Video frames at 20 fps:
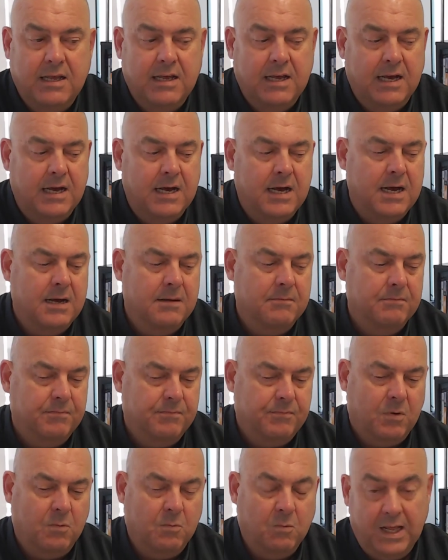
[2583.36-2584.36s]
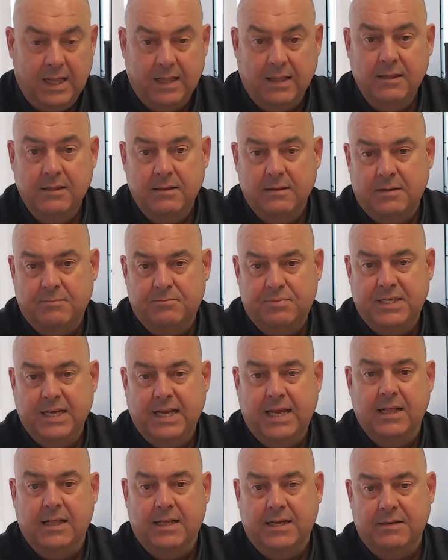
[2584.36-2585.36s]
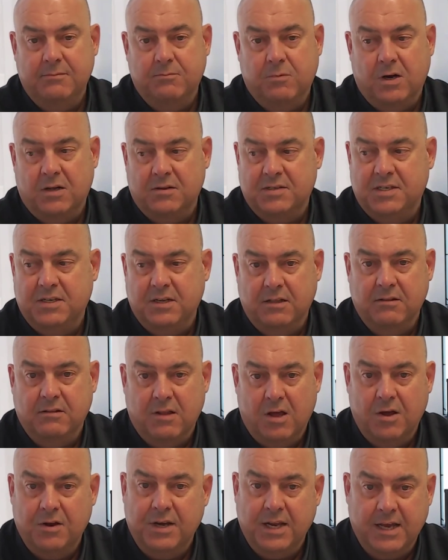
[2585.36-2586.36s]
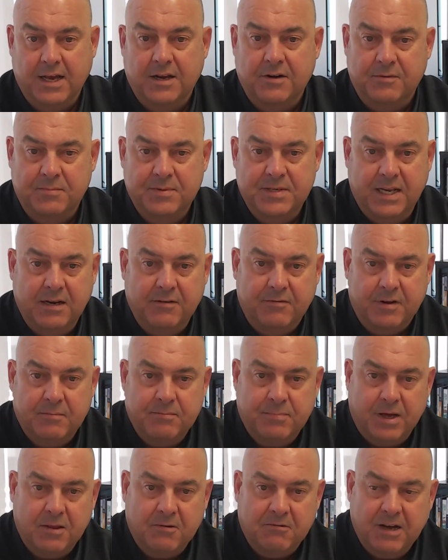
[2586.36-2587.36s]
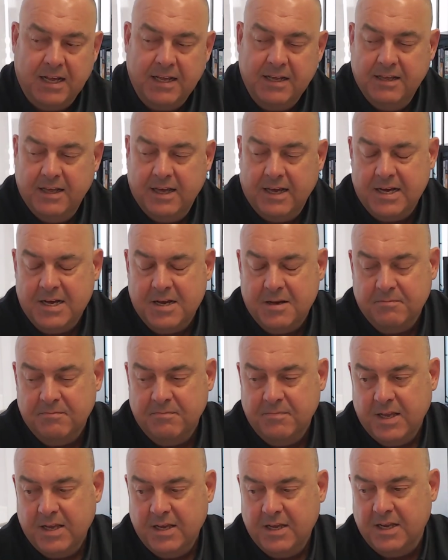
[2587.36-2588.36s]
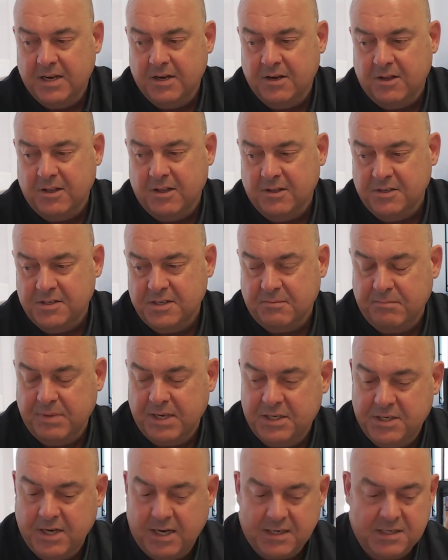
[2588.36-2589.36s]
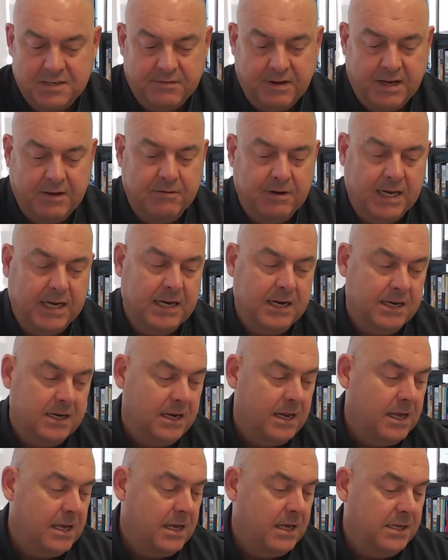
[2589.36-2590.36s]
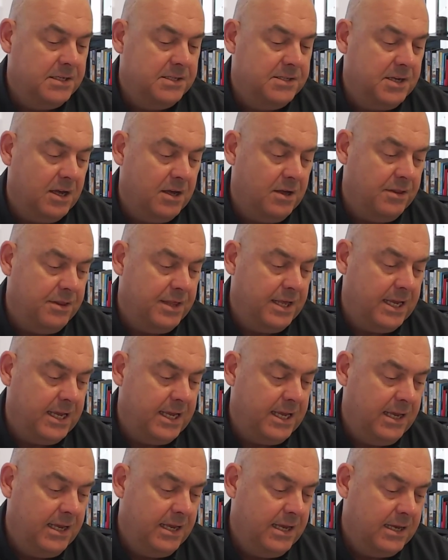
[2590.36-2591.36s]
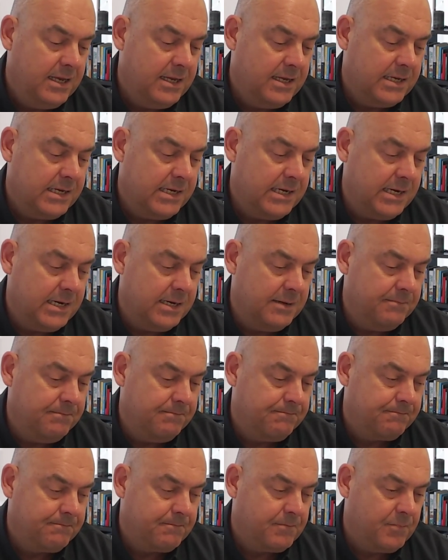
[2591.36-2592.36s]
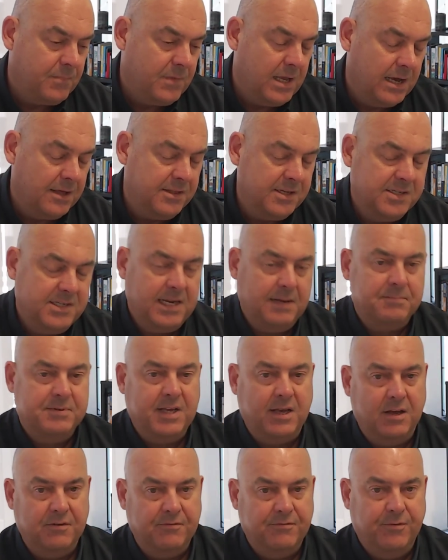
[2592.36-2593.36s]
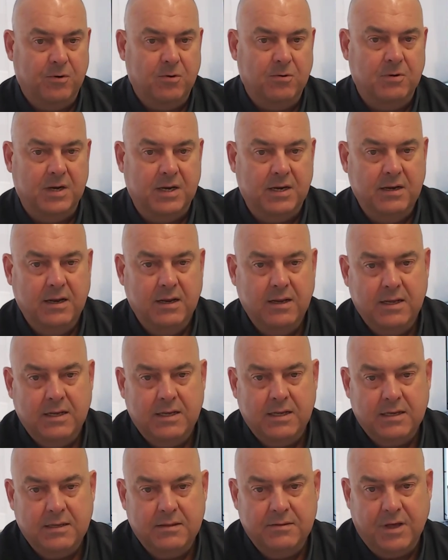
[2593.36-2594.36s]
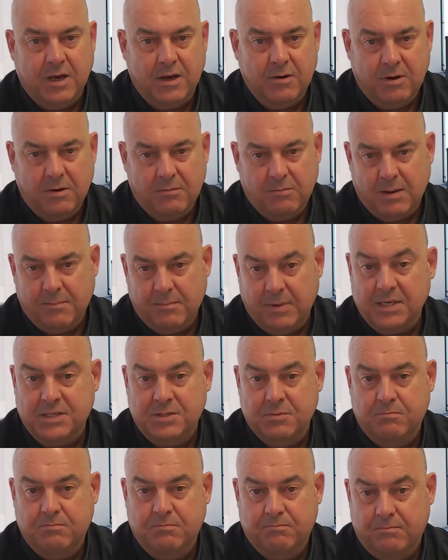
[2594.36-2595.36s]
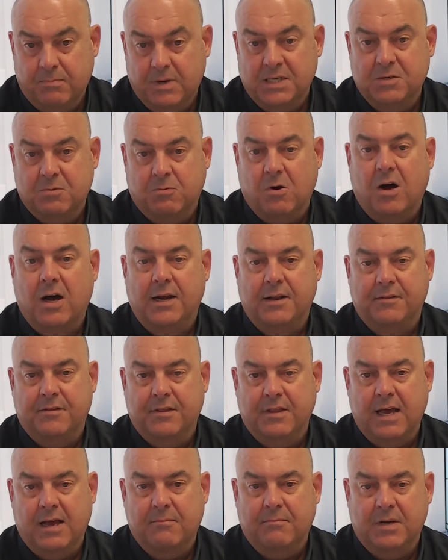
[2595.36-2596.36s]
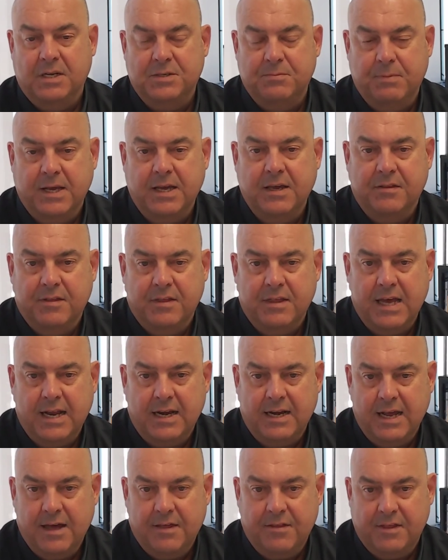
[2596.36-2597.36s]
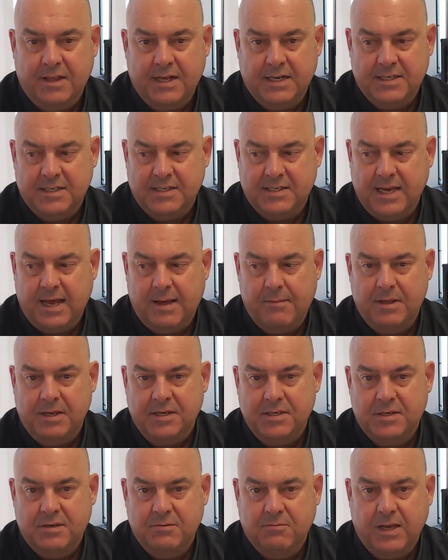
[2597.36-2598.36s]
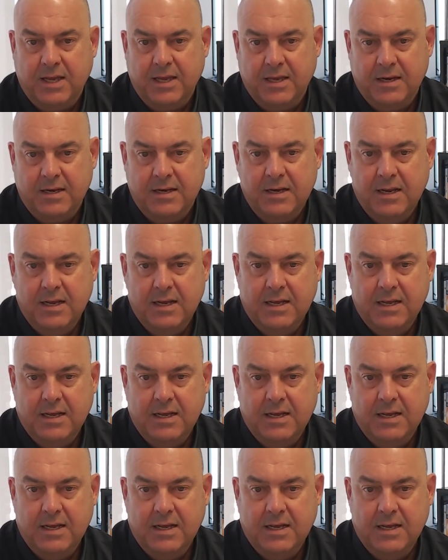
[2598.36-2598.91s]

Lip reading: And particularly while still owning 100% of it, by the way, and not losing big chunks of equity. So the steps going forward, though, are much, much wider than that, much bigger than that. Now that that's established, we can